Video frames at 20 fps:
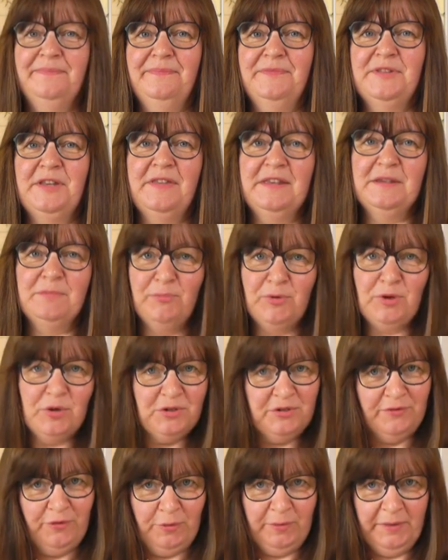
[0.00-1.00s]
So this
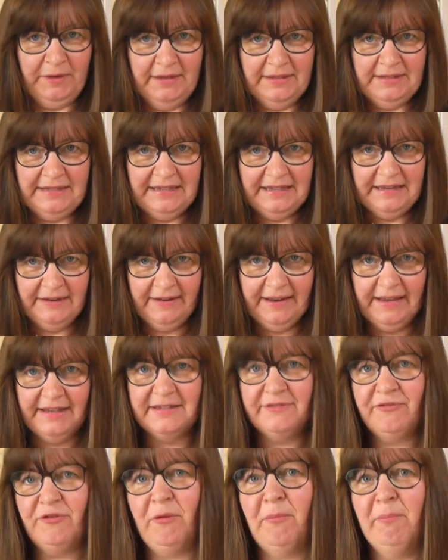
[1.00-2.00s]
beautiful piece here
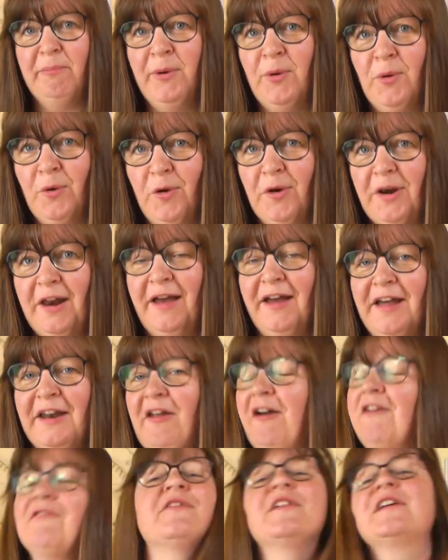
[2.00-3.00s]
is from Paula. And
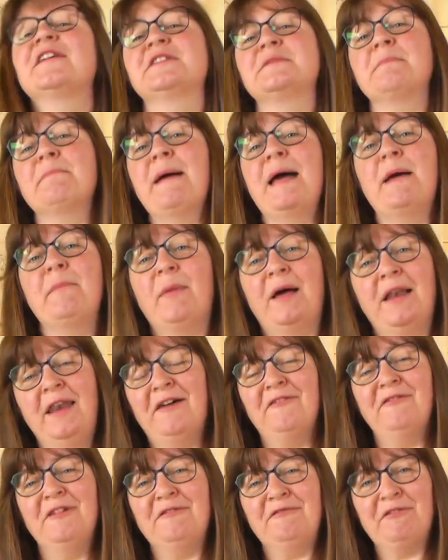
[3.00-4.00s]
I first met my
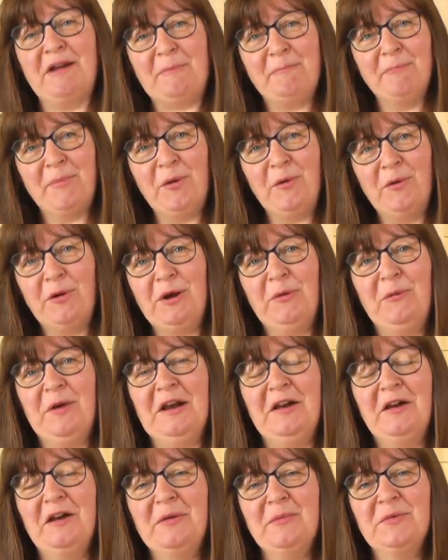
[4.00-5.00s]
lovely friend Paula
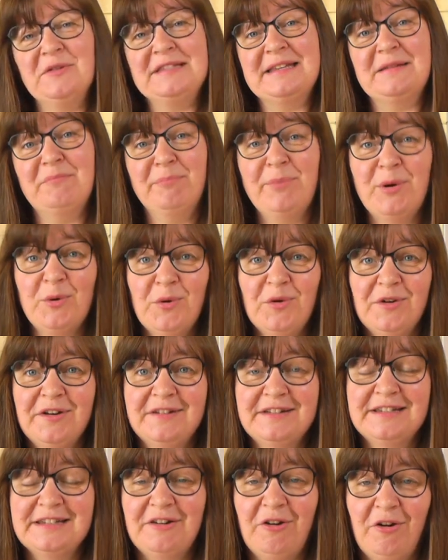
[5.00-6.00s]
when I was in
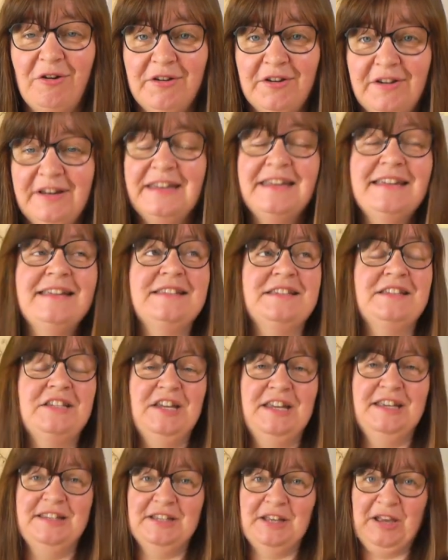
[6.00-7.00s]
Portland in Oregon years and
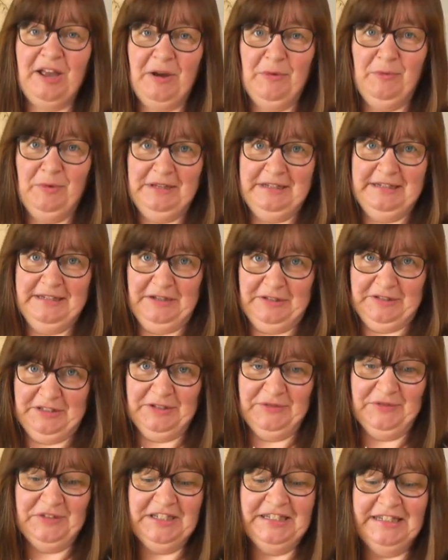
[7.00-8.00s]
years ago. And we did
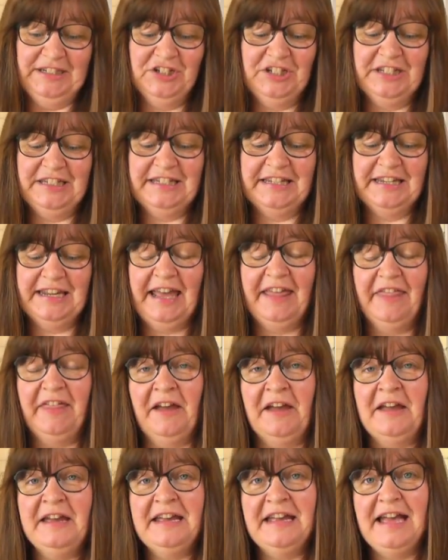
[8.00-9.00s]
lots of stitching
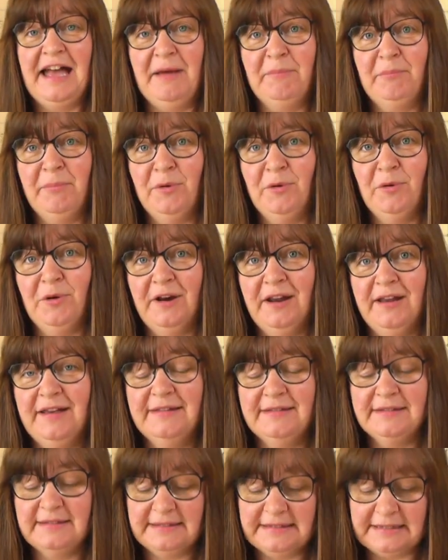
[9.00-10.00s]
together. And Paula
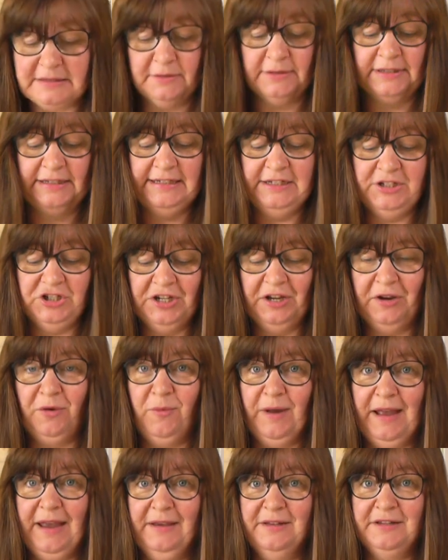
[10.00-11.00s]
is still stitching
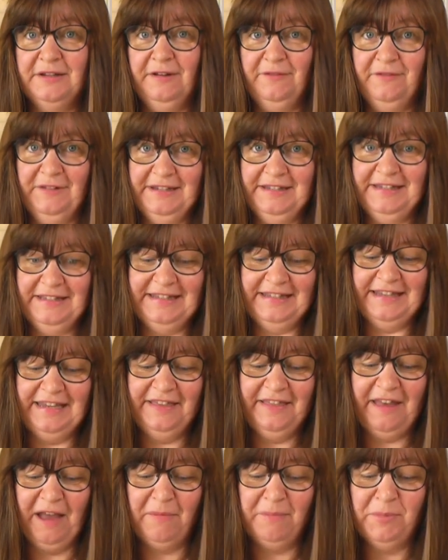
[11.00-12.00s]
away. It's lovely to
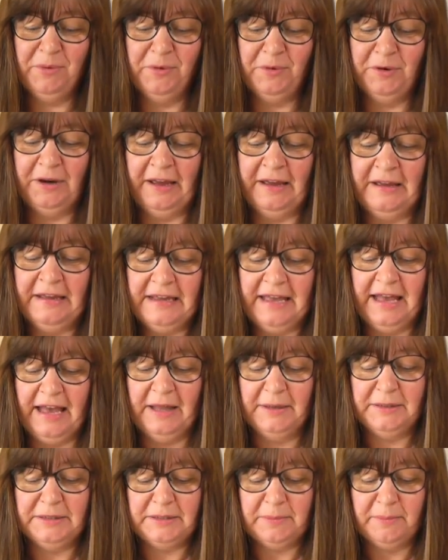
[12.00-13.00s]
see that, Paula.
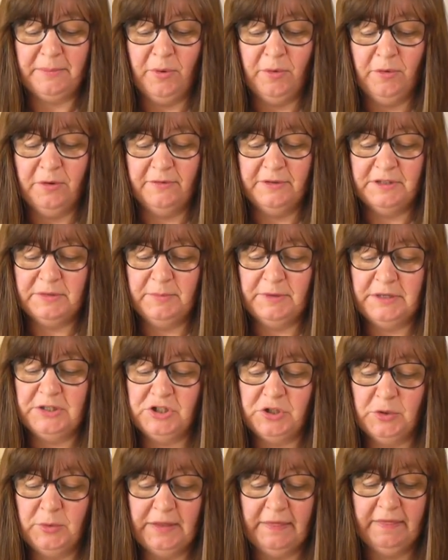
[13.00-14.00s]
And Paula has been
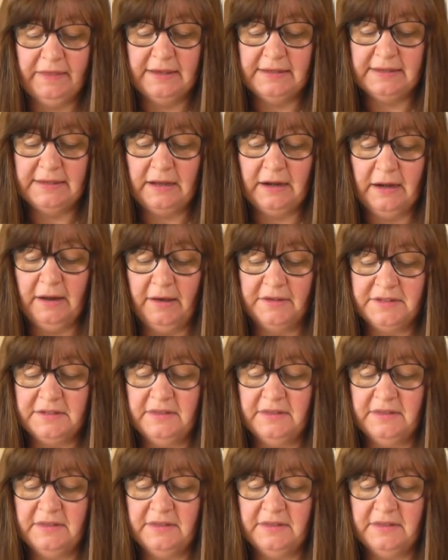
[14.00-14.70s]
doing this class.